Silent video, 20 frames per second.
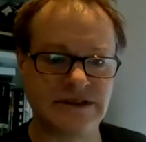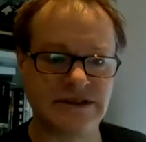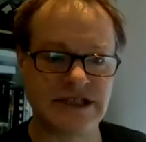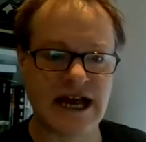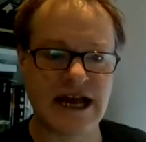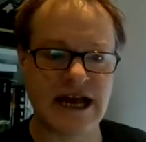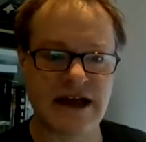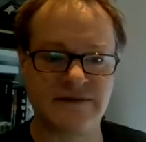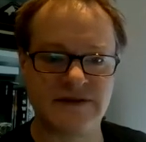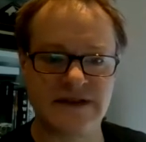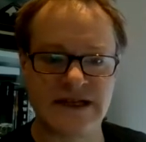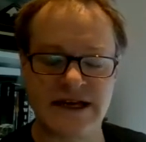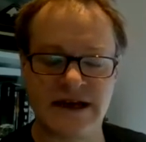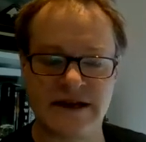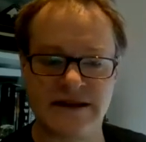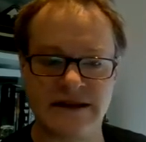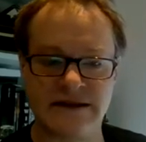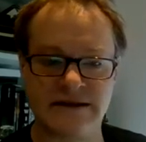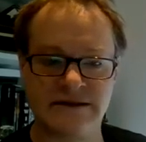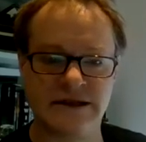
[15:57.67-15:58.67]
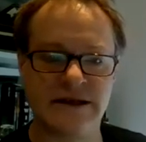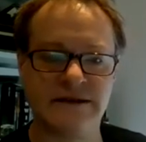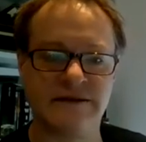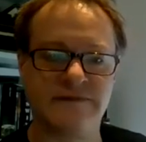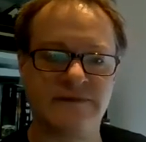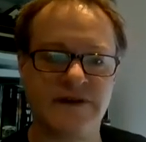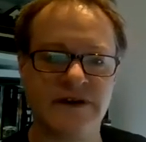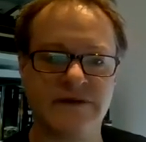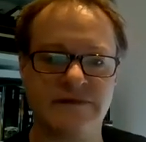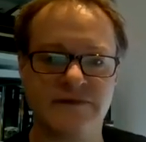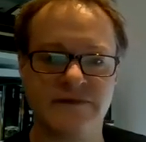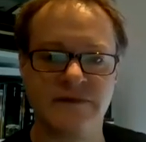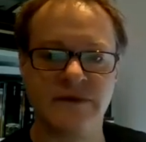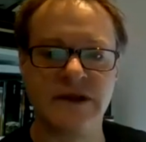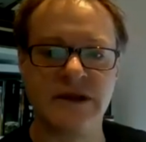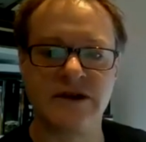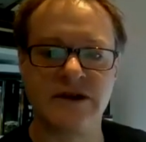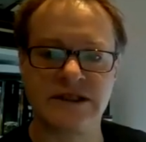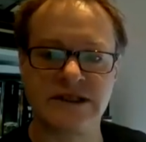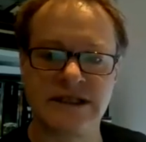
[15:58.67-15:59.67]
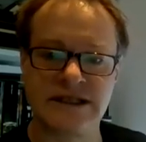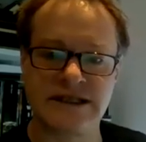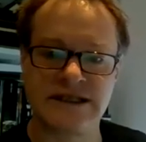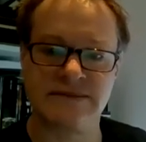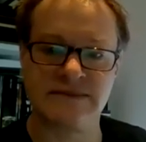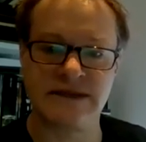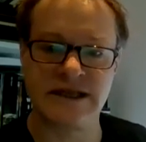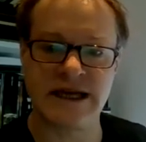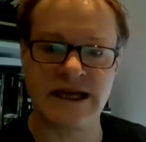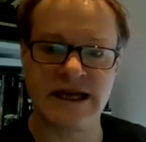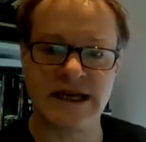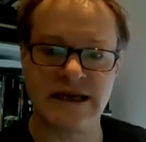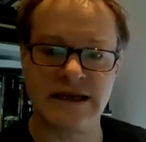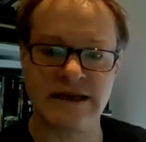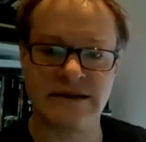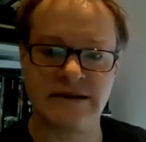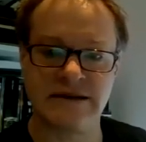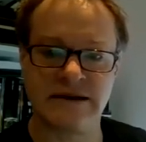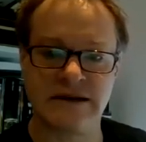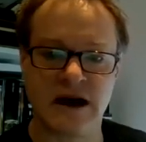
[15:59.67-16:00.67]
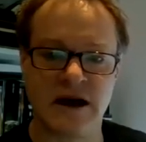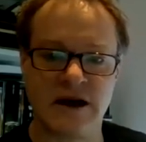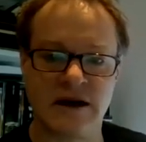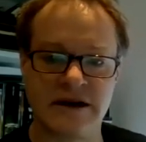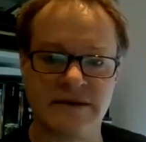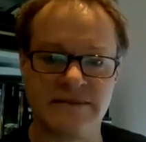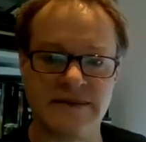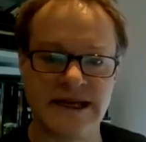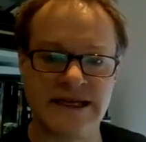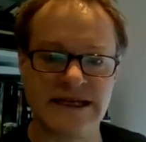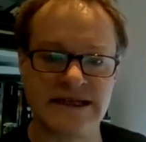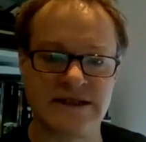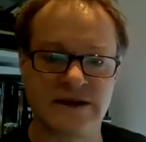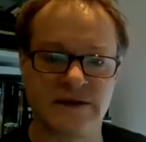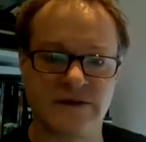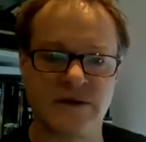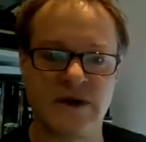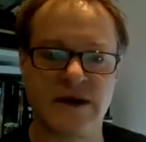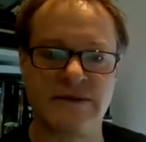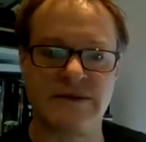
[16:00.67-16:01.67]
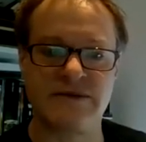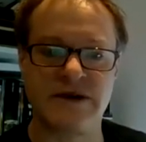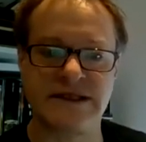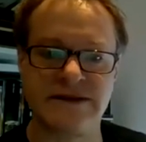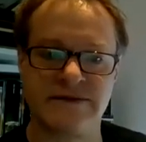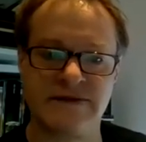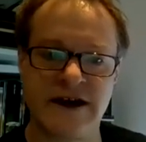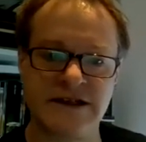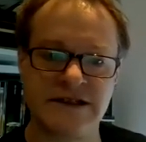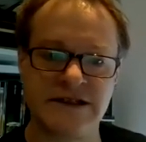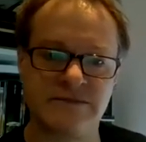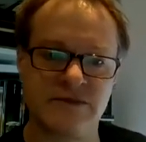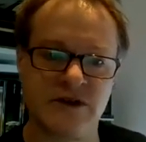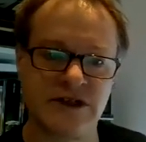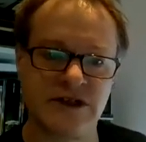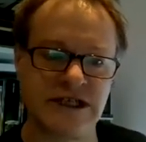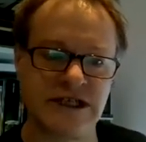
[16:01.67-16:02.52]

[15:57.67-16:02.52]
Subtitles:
AFD, you've looked at some of the Archimedes software preservation project,